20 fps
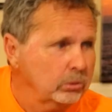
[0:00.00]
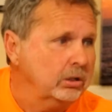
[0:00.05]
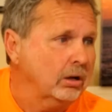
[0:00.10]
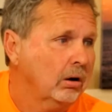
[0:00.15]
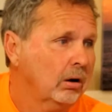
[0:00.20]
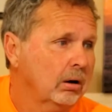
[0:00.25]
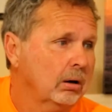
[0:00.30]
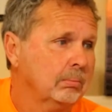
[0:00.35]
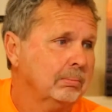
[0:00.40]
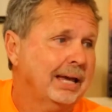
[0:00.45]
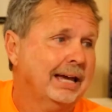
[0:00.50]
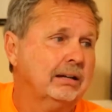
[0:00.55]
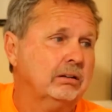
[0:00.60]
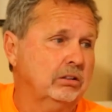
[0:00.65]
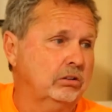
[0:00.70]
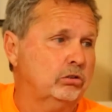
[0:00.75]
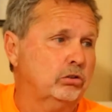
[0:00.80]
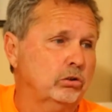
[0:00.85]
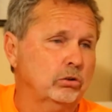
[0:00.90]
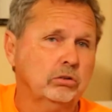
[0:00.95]
your arm out,
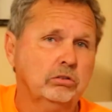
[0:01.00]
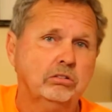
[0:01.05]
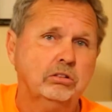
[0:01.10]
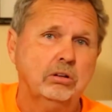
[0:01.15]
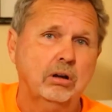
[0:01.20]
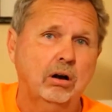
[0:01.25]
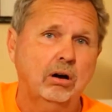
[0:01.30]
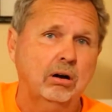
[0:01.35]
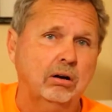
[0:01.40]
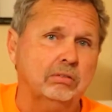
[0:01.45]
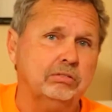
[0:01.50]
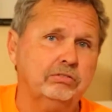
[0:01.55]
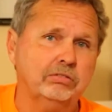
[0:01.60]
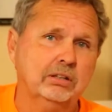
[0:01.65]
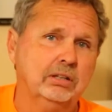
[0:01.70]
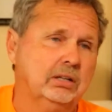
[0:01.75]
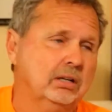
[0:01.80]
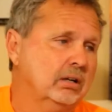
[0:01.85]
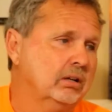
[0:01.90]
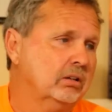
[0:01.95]
it turns it off.
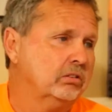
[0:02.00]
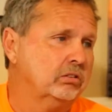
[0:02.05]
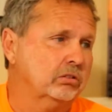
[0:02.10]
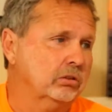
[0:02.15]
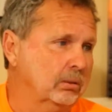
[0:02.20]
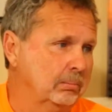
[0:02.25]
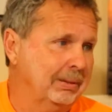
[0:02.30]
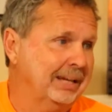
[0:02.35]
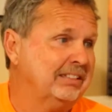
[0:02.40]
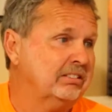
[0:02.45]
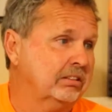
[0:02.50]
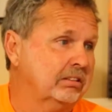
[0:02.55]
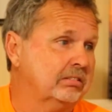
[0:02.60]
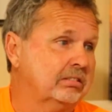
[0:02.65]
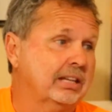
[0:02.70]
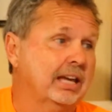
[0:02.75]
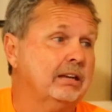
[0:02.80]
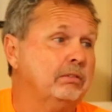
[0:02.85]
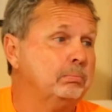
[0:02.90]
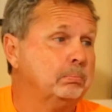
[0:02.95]
So it makes it
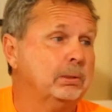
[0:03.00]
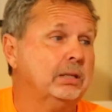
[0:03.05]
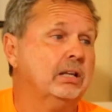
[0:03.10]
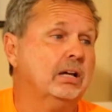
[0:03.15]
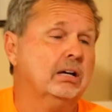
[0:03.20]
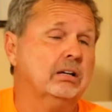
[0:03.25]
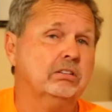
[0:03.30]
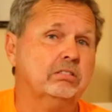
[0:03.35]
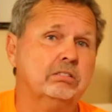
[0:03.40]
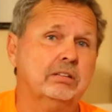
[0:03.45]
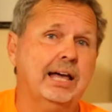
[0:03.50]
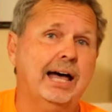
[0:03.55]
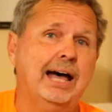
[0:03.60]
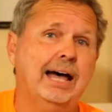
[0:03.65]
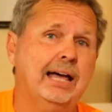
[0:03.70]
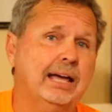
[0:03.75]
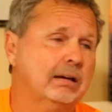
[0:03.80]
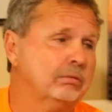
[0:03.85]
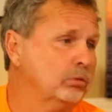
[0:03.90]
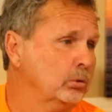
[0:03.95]
safe. Plus,
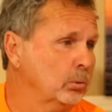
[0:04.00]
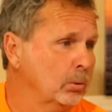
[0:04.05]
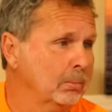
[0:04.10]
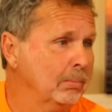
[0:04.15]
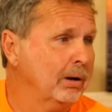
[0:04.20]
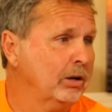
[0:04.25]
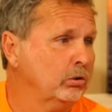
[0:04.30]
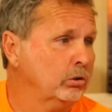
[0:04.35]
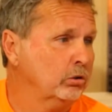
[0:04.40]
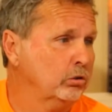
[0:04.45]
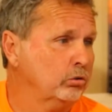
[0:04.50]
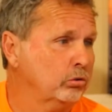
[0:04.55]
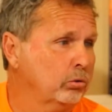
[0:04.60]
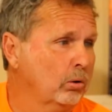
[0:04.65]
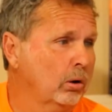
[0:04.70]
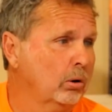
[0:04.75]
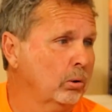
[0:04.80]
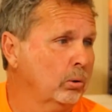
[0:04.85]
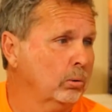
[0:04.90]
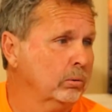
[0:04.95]
I have a remote
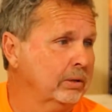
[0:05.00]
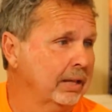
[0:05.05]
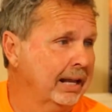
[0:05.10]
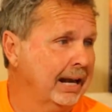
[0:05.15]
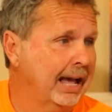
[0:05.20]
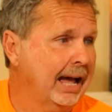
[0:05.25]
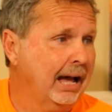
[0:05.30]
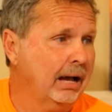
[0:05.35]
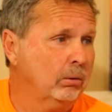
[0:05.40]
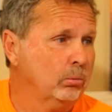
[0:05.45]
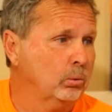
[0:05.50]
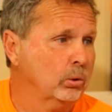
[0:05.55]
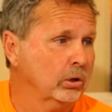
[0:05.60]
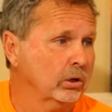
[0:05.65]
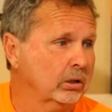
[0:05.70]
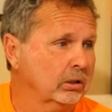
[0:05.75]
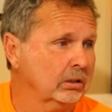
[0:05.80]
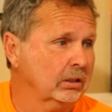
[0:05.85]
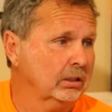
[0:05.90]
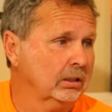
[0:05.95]
control that I
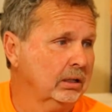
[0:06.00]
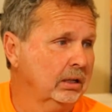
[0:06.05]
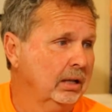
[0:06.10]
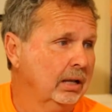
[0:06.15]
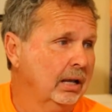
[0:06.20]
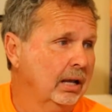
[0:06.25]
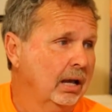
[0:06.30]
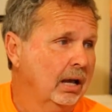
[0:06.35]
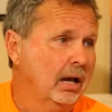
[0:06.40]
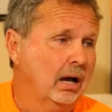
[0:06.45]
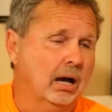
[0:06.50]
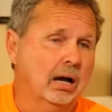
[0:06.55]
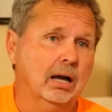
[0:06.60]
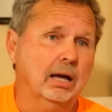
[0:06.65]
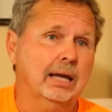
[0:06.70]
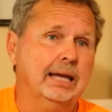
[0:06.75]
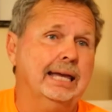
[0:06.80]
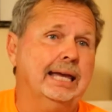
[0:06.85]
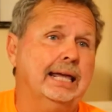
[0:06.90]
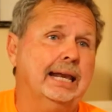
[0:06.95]
work,
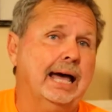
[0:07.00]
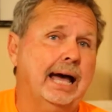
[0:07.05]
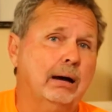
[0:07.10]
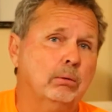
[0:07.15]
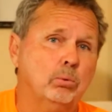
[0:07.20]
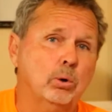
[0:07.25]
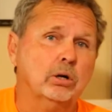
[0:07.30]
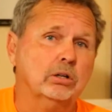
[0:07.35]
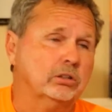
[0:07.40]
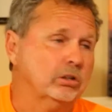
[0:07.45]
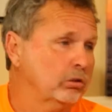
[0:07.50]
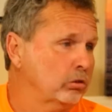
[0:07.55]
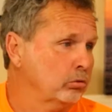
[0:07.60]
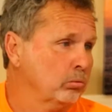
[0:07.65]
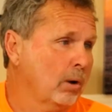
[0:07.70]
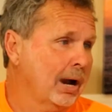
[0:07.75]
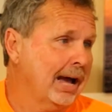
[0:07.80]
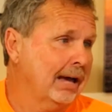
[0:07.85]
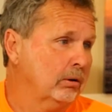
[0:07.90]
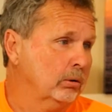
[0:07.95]
and I work the
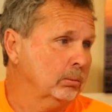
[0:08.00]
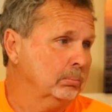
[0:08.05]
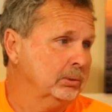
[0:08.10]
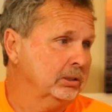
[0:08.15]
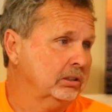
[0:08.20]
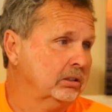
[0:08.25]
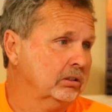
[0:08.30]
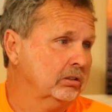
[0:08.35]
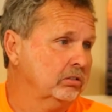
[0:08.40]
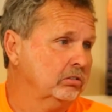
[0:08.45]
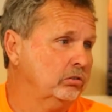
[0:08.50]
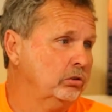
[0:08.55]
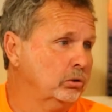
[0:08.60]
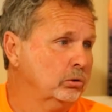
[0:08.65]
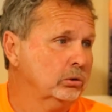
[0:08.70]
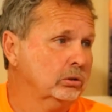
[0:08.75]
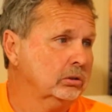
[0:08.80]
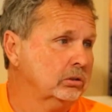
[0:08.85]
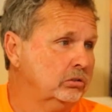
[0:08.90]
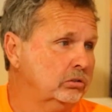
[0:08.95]
throttle because
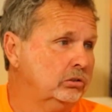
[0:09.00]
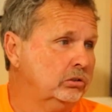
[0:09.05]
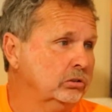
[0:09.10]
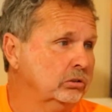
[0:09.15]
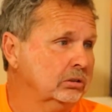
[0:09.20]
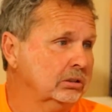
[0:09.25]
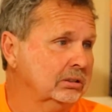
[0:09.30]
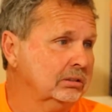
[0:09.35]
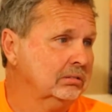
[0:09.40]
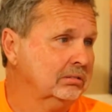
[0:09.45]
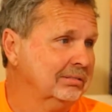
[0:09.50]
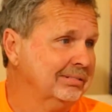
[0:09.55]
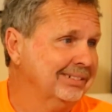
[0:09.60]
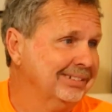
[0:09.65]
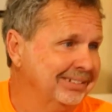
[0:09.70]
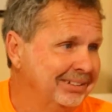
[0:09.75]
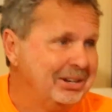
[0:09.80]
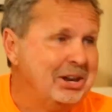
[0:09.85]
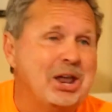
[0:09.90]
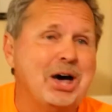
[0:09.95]
you're doing
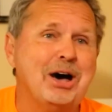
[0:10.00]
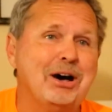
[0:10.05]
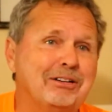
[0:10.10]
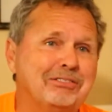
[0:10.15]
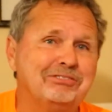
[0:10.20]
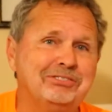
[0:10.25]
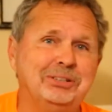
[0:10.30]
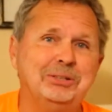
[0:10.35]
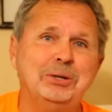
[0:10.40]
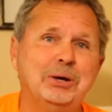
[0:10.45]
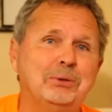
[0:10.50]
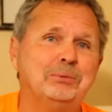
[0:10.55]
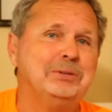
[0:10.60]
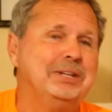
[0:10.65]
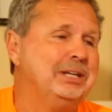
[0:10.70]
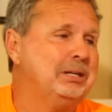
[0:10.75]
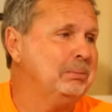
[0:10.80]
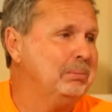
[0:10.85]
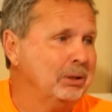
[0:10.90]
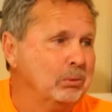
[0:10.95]
enough. You don't
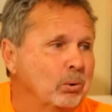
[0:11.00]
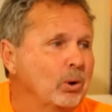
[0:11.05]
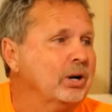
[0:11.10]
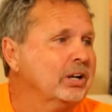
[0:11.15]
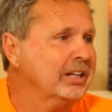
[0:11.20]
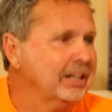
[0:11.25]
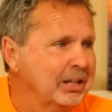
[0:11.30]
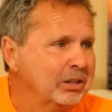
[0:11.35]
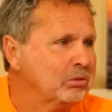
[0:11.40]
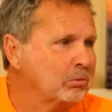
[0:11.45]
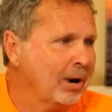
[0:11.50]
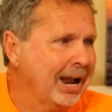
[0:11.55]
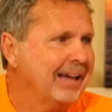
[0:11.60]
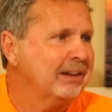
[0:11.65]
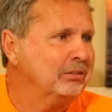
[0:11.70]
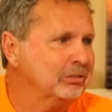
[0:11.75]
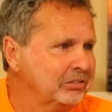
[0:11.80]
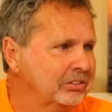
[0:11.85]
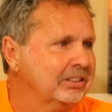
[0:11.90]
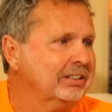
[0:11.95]
need to be working the
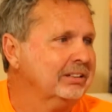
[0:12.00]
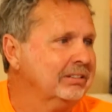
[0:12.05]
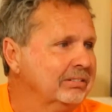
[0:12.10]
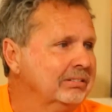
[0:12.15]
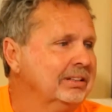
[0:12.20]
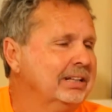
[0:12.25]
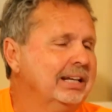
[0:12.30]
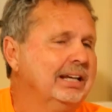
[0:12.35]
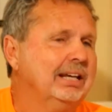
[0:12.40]
throttle too.